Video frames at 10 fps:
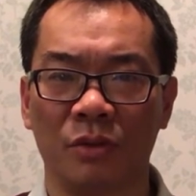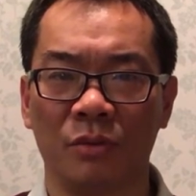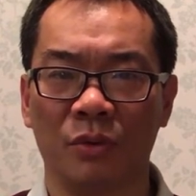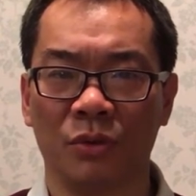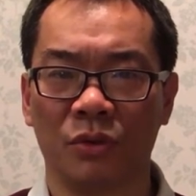
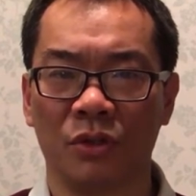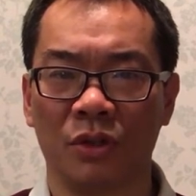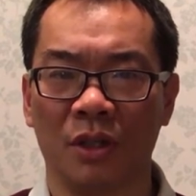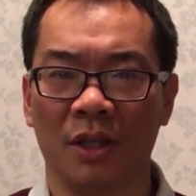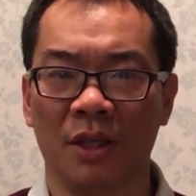awards
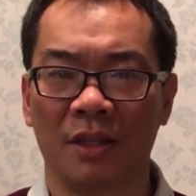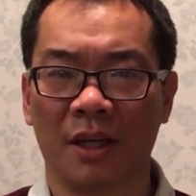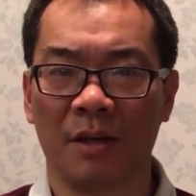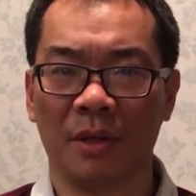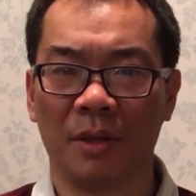that
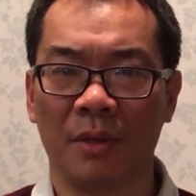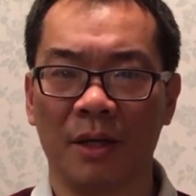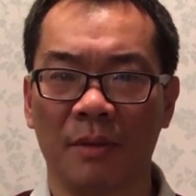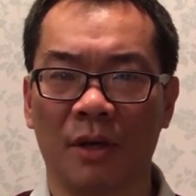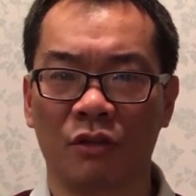can be
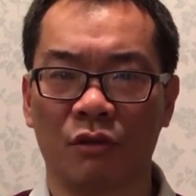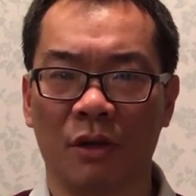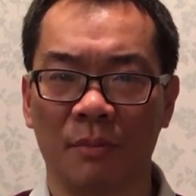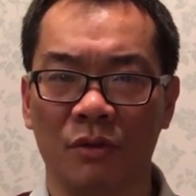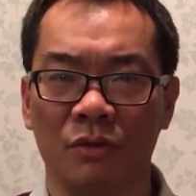made by
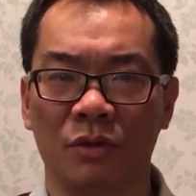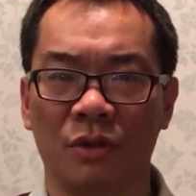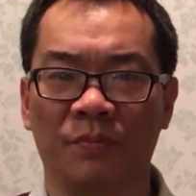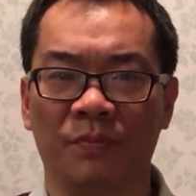tribunals,